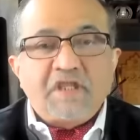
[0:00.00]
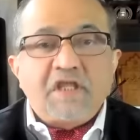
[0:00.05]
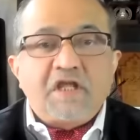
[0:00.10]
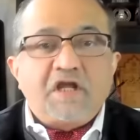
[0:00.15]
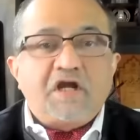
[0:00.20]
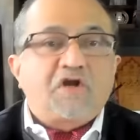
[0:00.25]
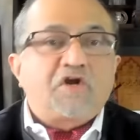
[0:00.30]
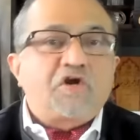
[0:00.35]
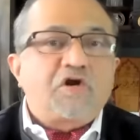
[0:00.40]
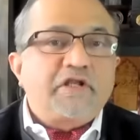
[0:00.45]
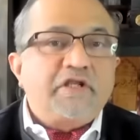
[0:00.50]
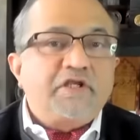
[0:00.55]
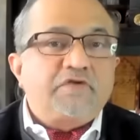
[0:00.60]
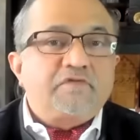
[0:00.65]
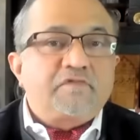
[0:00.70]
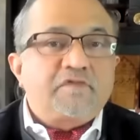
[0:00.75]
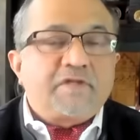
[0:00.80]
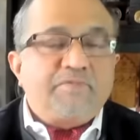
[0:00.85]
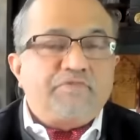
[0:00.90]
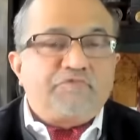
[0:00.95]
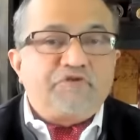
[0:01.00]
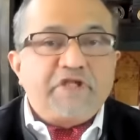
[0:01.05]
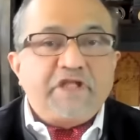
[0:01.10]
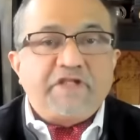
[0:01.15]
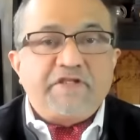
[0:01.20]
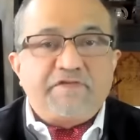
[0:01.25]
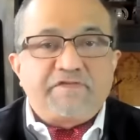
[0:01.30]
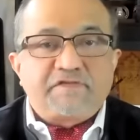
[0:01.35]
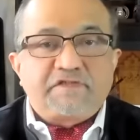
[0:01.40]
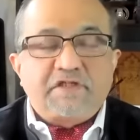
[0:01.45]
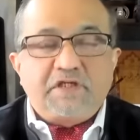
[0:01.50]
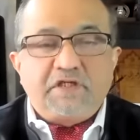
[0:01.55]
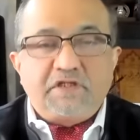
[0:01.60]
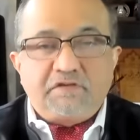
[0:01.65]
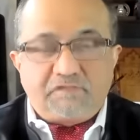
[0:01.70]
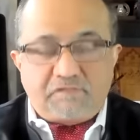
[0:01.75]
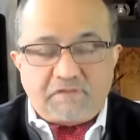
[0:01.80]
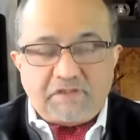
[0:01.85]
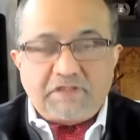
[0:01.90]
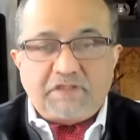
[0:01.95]
According to some realist
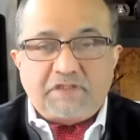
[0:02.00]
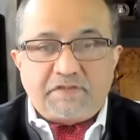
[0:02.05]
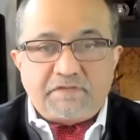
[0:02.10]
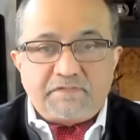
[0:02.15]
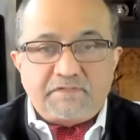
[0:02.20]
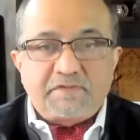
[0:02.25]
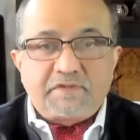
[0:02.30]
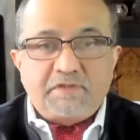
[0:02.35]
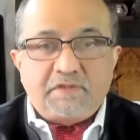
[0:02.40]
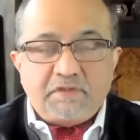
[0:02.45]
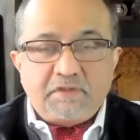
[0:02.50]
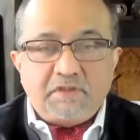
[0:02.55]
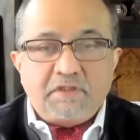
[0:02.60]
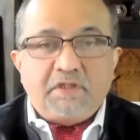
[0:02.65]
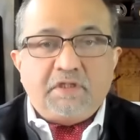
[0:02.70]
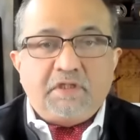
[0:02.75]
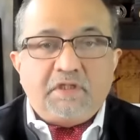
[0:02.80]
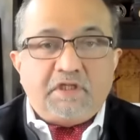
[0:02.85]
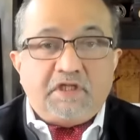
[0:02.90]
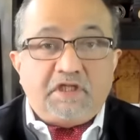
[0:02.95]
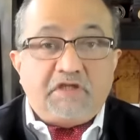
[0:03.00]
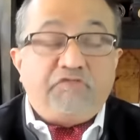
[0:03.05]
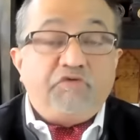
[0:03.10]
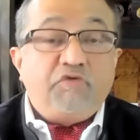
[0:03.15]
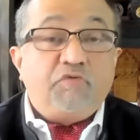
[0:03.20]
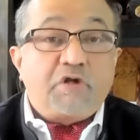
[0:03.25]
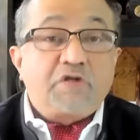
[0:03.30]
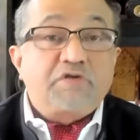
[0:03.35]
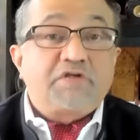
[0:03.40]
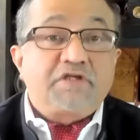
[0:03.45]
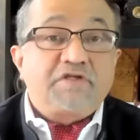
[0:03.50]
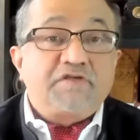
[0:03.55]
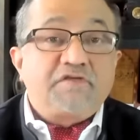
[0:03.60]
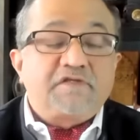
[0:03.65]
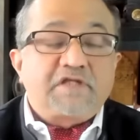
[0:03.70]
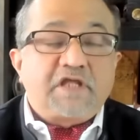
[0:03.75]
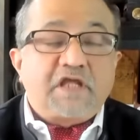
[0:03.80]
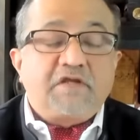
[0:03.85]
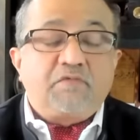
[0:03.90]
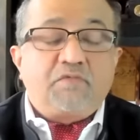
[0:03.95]
thinkers, and if you want to
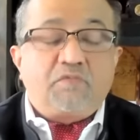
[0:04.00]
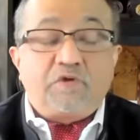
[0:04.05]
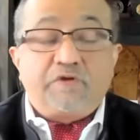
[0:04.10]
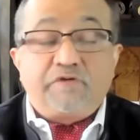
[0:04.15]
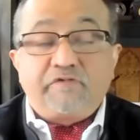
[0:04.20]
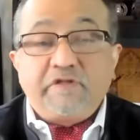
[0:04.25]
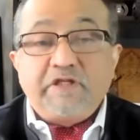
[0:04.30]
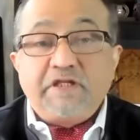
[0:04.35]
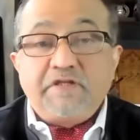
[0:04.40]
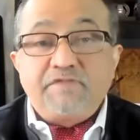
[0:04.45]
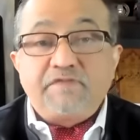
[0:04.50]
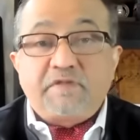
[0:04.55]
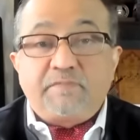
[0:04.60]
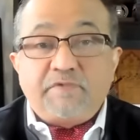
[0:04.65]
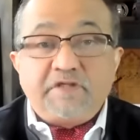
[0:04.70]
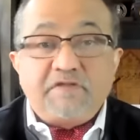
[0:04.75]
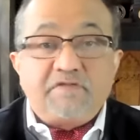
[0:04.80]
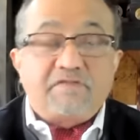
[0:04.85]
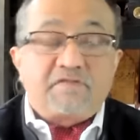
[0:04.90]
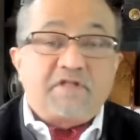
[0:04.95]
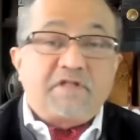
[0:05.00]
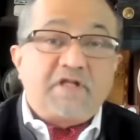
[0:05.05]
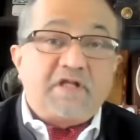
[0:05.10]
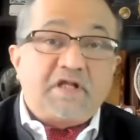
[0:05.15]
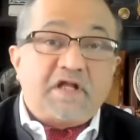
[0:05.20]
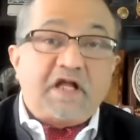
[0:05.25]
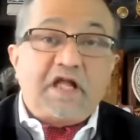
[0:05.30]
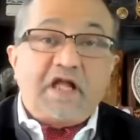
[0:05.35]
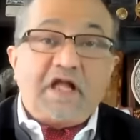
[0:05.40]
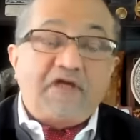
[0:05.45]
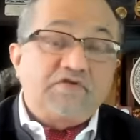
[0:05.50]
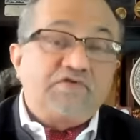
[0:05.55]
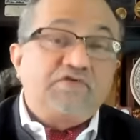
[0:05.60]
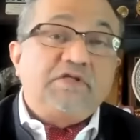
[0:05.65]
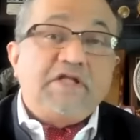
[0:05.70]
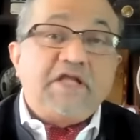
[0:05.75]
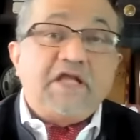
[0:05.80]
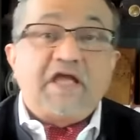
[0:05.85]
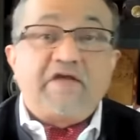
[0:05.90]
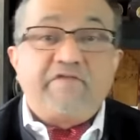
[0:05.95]
understand what realism is, I
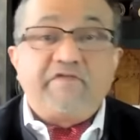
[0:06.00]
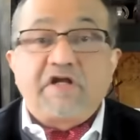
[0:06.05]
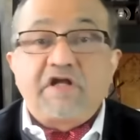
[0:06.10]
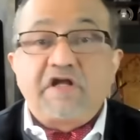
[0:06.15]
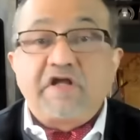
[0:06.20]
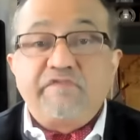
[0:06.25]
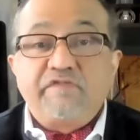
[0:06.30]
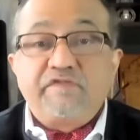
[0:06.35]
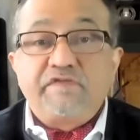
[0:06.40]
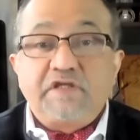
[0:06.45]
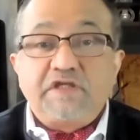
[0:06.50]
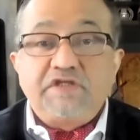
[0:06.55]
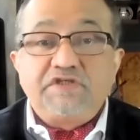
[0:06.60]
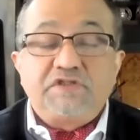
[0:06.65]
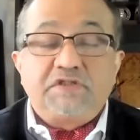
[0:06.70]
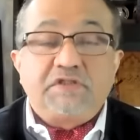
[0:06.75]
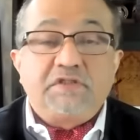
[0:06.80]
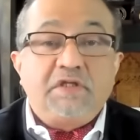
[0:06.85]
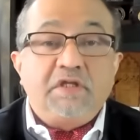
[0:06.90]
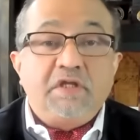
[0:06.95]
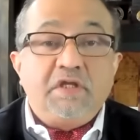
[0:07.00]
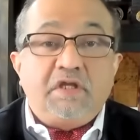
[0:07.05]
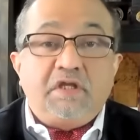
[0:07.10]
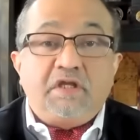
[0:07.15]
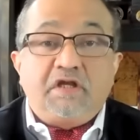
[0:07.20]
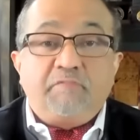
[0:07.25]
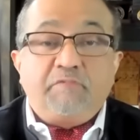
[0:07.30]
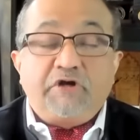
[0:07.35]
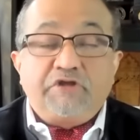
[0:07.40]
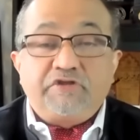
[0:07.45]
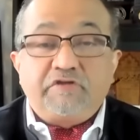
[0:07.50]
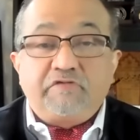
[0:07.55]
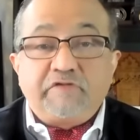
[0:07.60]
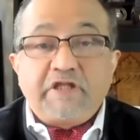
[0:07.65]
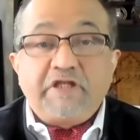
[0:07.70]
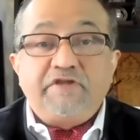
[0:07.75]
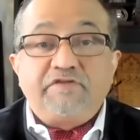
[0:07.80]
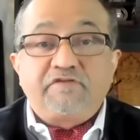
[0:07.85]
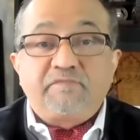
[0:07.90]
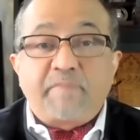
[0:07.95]
actually have a conversation about the
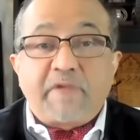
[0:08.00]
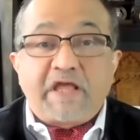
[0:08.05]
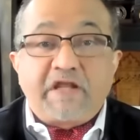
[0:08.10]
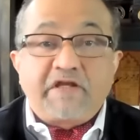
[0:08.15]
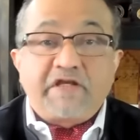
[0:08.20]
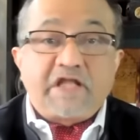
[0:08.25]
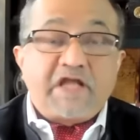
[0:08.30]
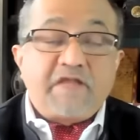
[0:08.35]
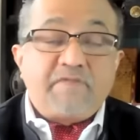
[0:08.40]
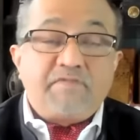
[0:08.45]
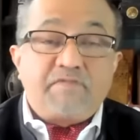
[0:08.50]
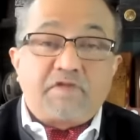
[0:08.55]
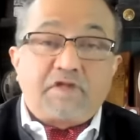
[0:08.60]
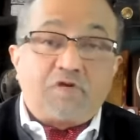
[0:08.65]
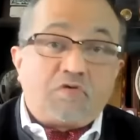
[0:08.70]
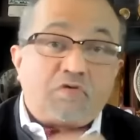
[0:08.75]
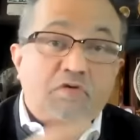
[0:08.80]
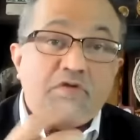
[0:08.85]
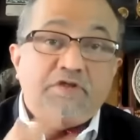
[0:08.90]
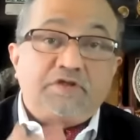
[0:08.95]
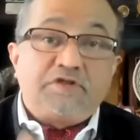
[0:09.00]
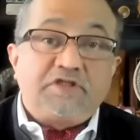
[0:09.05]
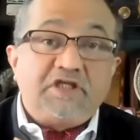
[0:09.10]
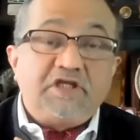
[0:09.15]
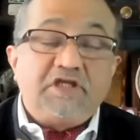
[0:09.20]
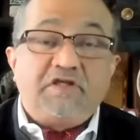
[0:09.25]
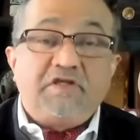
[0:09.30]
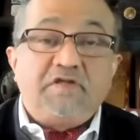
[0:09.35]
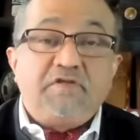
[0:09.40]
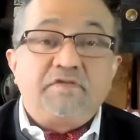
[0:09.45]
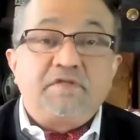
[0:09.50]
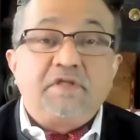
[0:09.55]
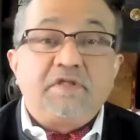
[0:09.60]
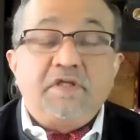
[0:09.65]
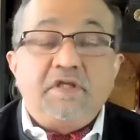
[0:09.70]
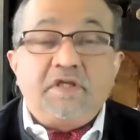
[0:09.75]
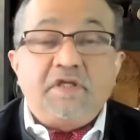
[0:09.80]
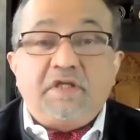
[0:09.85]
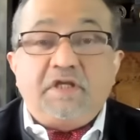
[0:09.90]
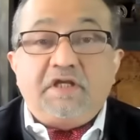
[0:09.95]
realist paradigms and all the theories
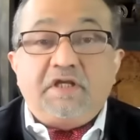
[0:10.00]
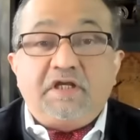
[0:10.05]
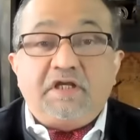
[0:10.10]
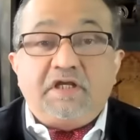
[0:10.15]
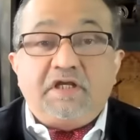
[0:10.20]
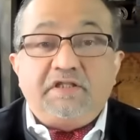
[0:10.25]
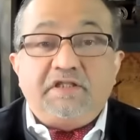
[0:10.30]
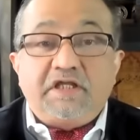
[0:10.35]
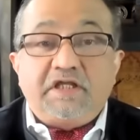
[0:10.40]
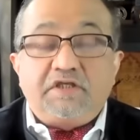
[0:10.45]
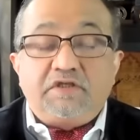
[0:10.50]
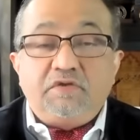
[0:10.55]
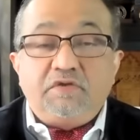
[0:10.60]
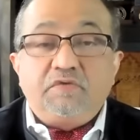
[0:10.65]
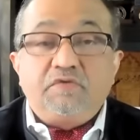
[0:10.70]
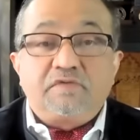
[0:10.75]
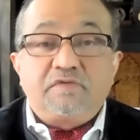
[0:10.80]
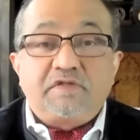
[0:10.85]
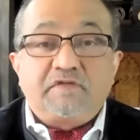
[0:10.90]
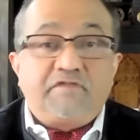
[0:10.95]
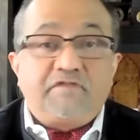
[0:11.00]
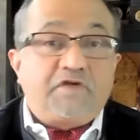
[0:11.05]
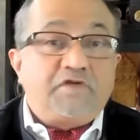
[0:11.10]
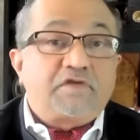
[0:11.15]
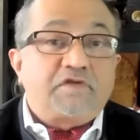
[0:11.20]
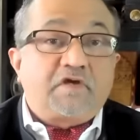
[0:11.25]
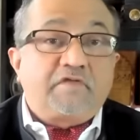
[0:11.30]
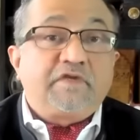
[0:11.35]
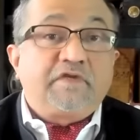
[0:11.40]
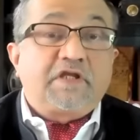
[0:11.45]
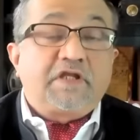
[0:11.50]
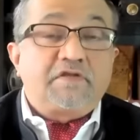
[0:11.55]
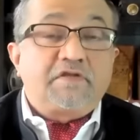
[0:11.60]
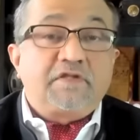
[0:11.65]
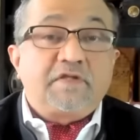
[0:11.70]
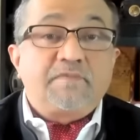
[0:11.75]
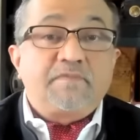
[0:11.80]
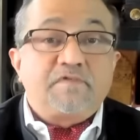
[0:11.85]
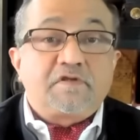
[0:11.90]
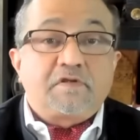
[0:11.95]
uh, that use the philosophical
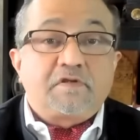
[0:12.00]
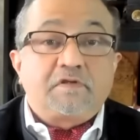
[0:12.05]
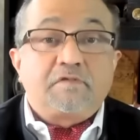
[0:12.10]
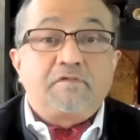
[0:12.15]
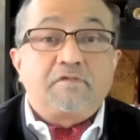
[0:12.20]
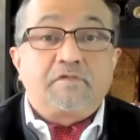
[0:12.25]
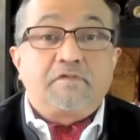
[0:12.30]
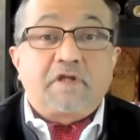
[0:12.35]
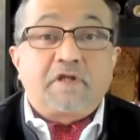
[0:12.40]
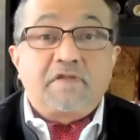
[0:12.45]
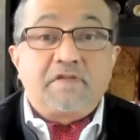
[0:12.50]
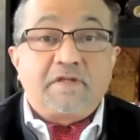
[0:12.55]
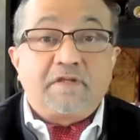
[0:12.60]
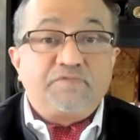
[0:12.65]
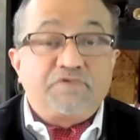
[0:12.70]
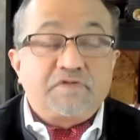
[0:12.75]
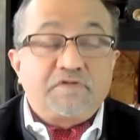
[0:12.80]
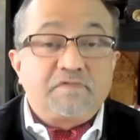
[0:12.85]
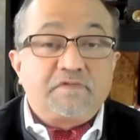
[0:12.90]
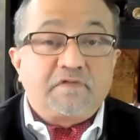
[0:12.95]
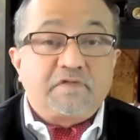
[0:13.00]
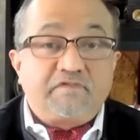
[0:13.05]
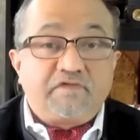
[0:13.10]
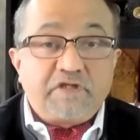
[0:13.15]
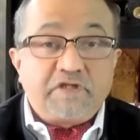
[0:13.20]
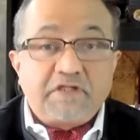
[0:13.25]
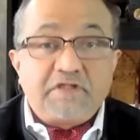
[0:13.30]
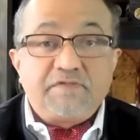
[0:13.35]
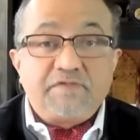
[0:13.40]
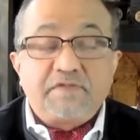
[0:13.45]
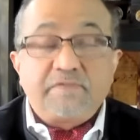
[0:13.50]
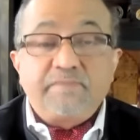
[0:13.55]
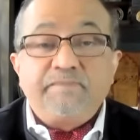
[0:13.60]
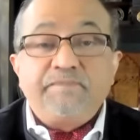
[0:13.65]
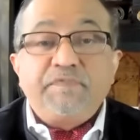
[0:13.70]
assumptions, assumptions of realism.